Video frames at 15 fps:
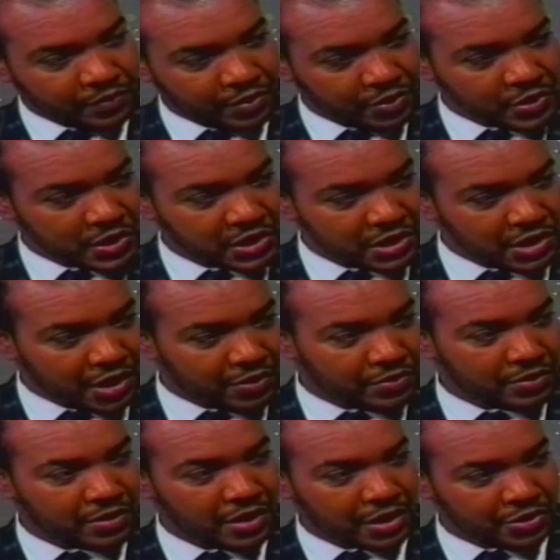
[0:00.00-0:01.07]
You sit
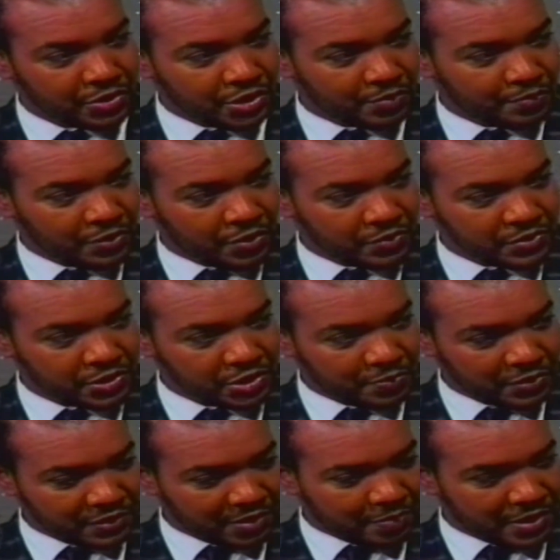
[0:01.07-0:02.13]
down and you compose. You
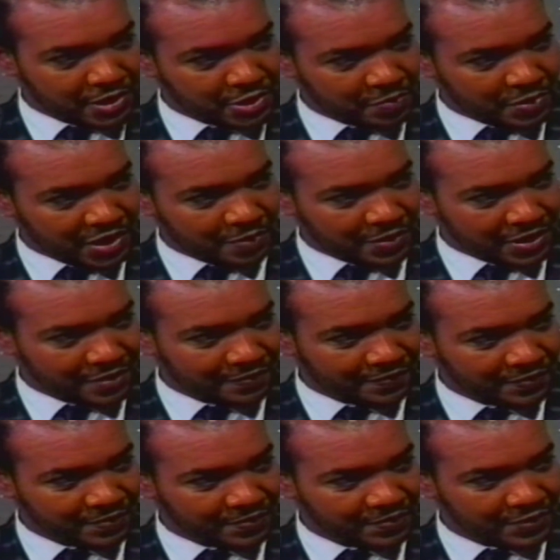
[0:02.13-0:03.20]
put the pen to paper.
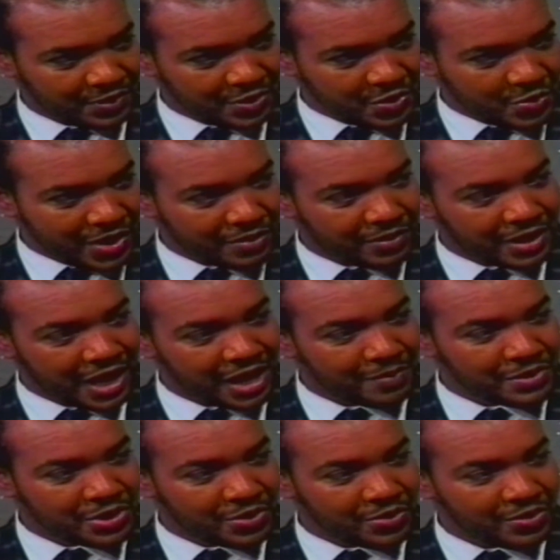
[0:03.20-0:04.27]
You write the
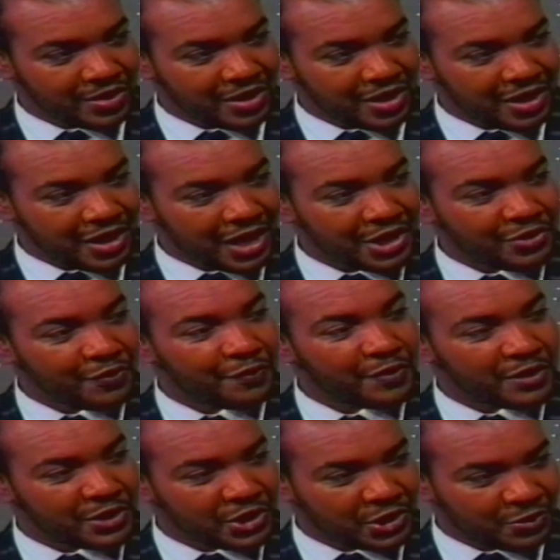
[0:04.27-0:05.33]
calypso and you're
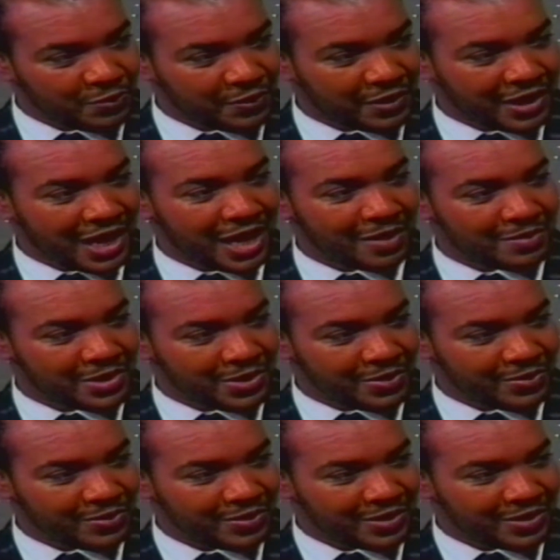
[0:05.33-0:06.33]
finished with the calypso,